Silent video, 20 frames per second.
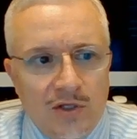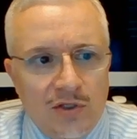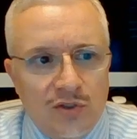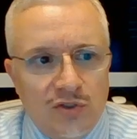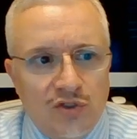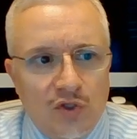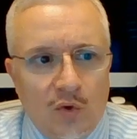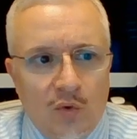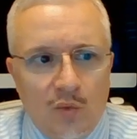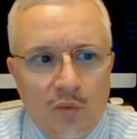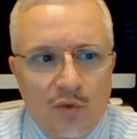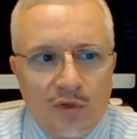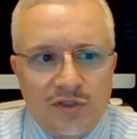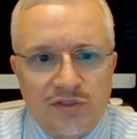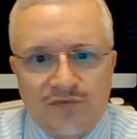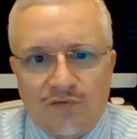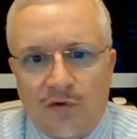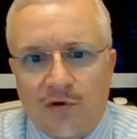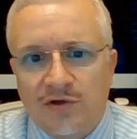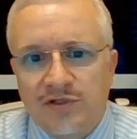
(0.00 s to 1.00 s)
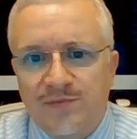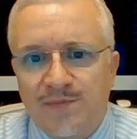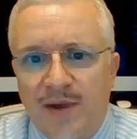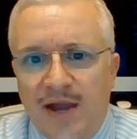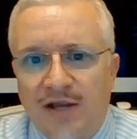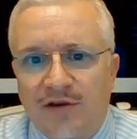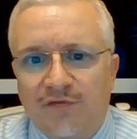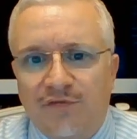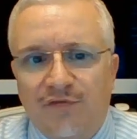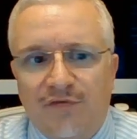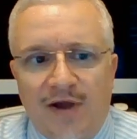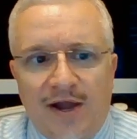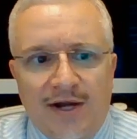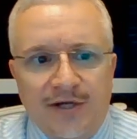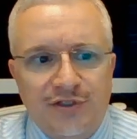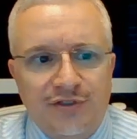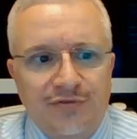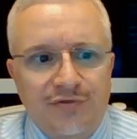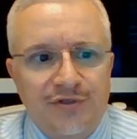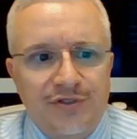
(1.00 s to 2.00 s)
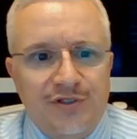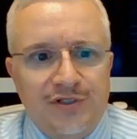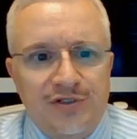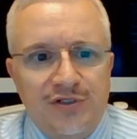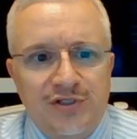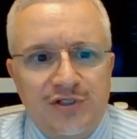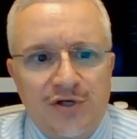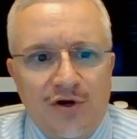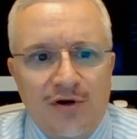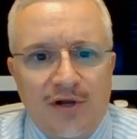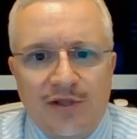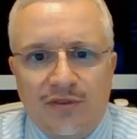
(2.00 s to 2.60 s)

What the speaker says: So as far as manufacturing is concerned,